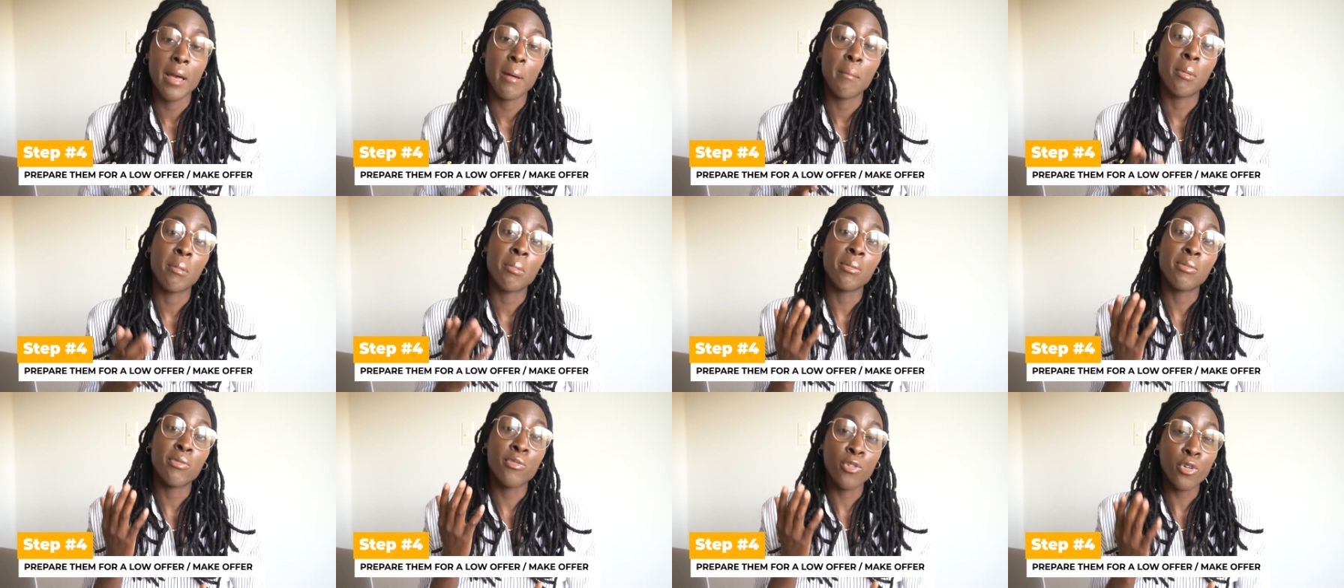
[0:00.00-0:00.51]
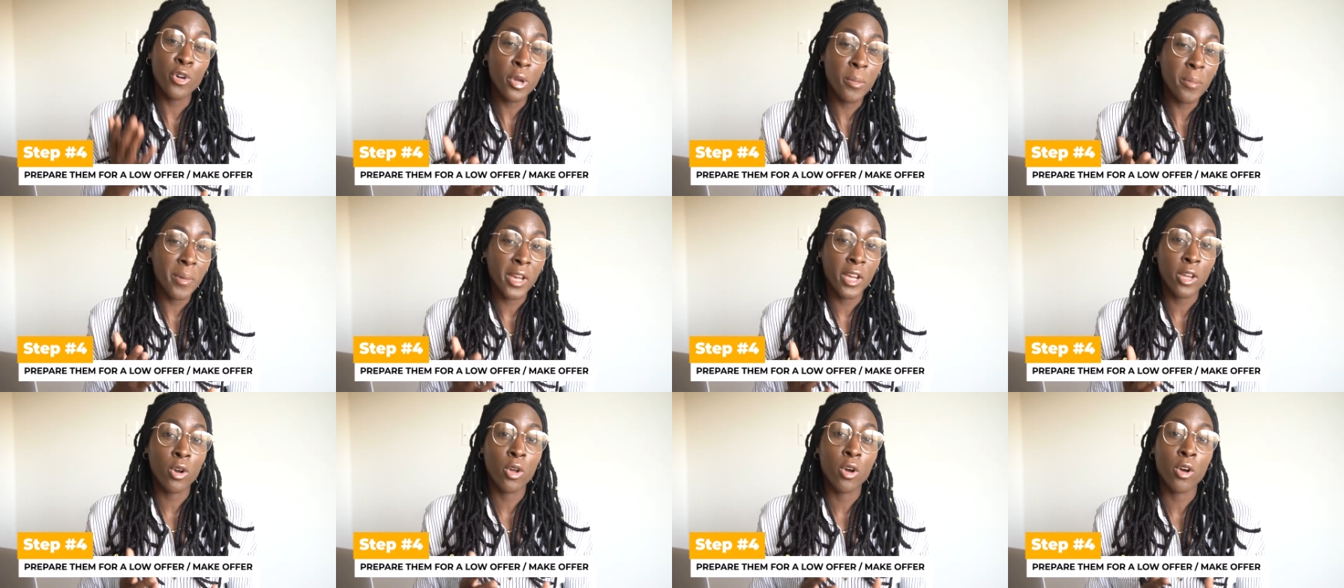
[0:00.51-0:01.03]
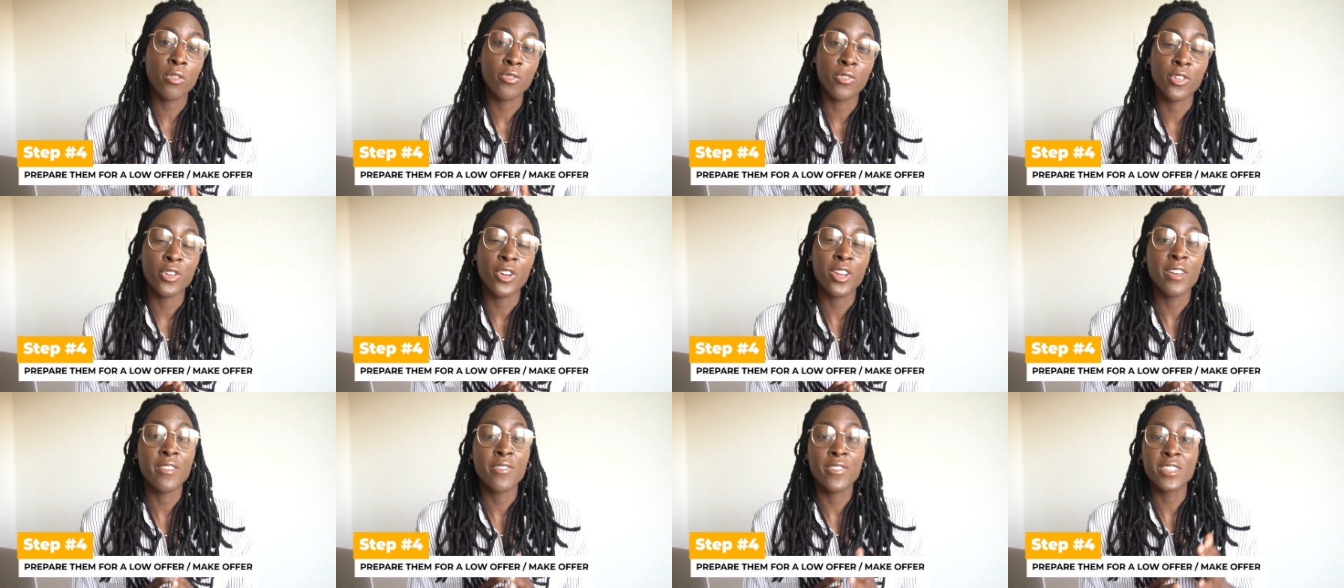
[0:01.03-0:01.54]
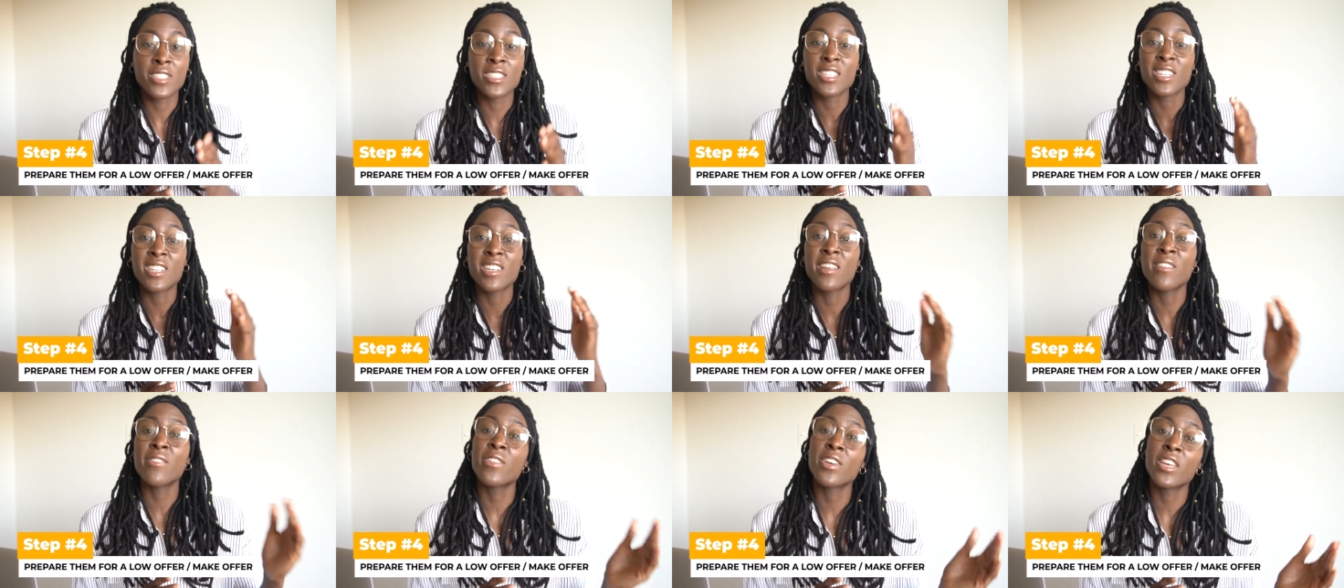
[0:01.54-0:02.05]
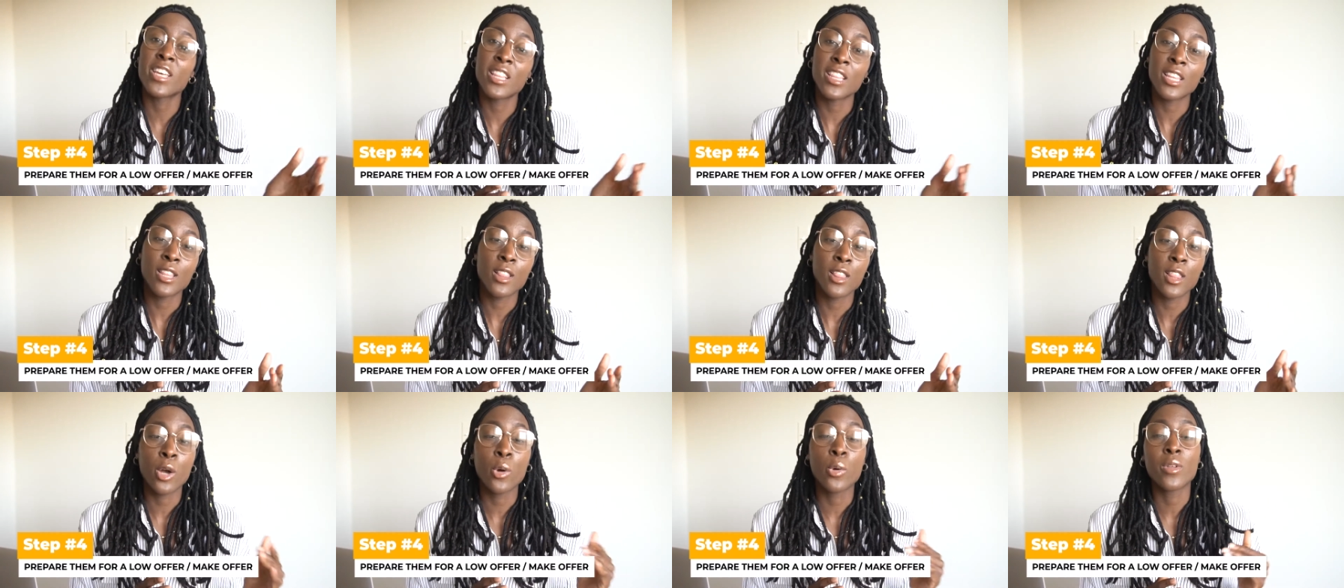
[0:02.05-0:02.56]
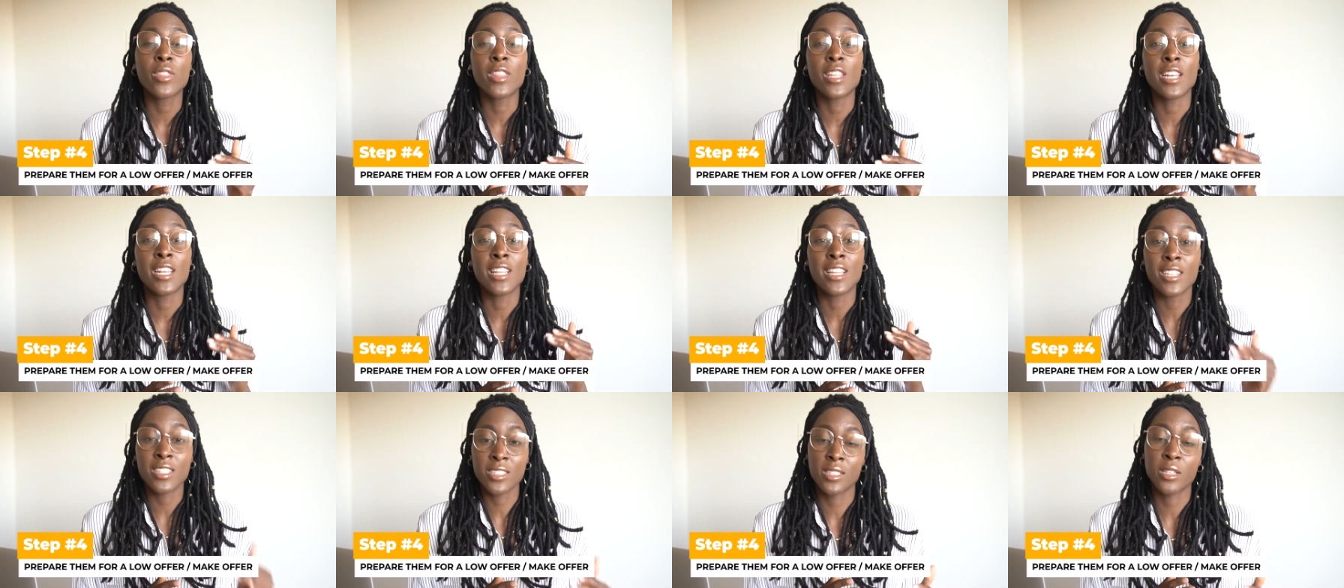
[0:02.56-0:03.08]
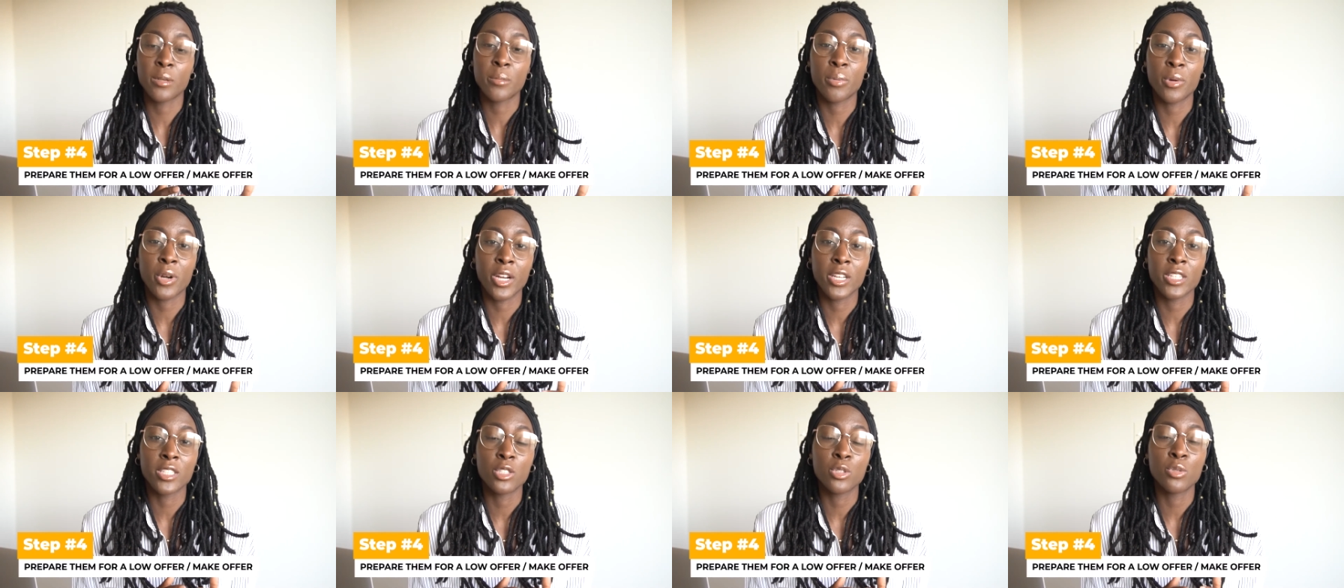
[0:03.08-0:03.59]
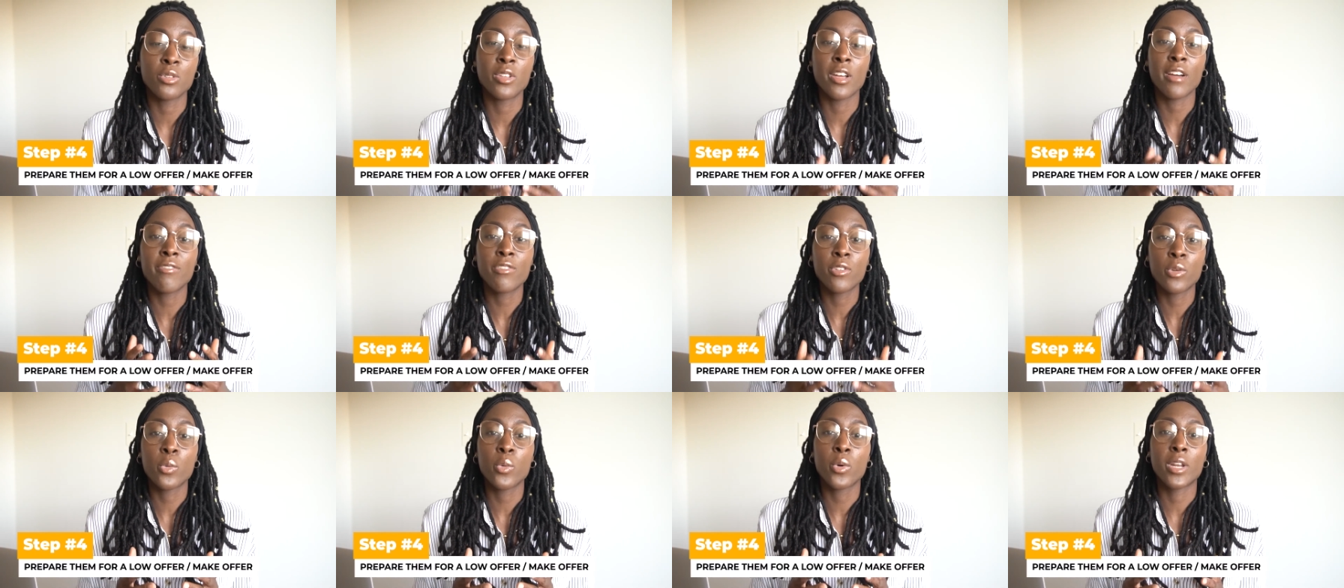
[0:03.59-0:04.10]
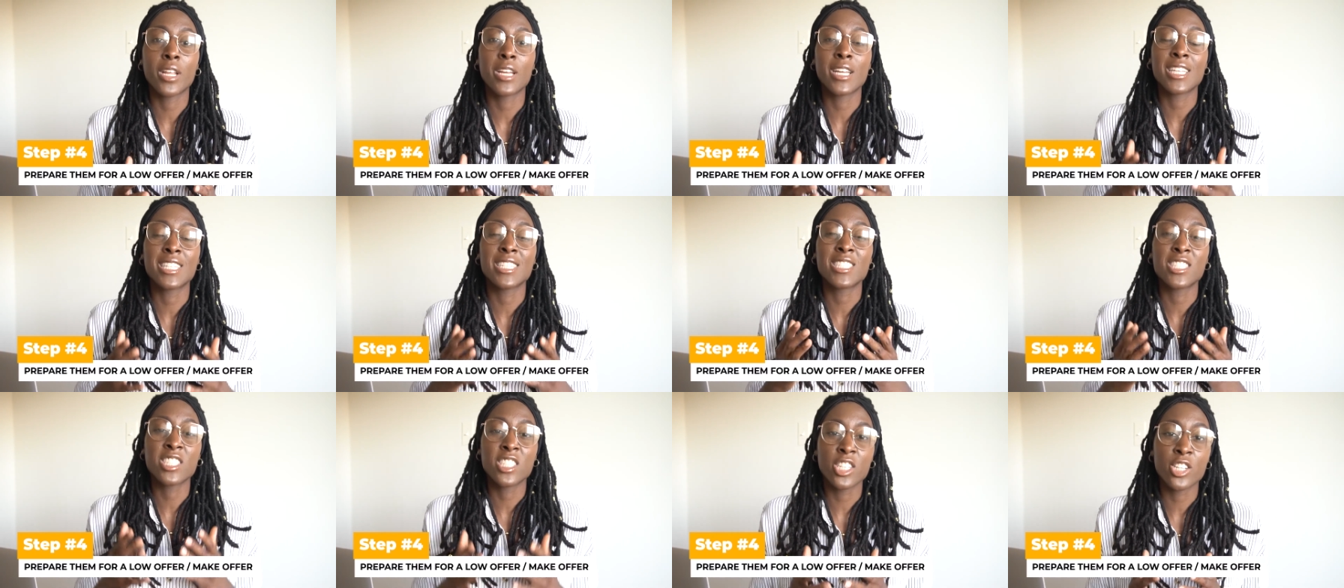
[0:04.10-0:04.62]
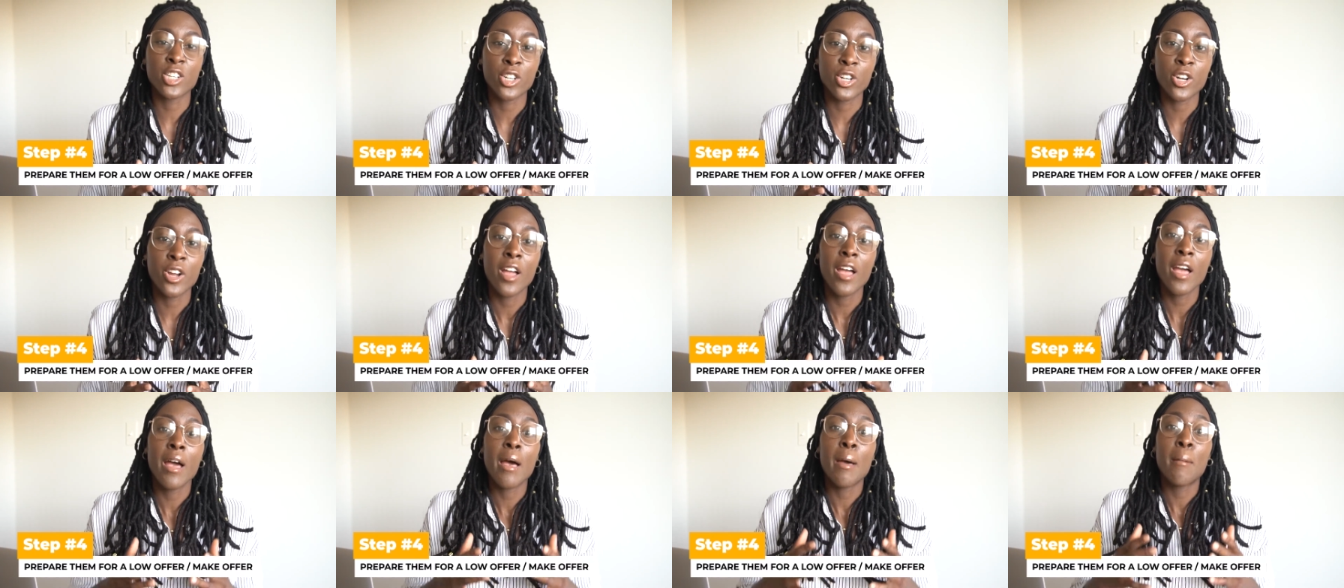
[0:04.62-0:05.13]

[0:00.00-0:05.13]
But before you make an offer, if it's significantly lower than the listing price, you definitely wanna consider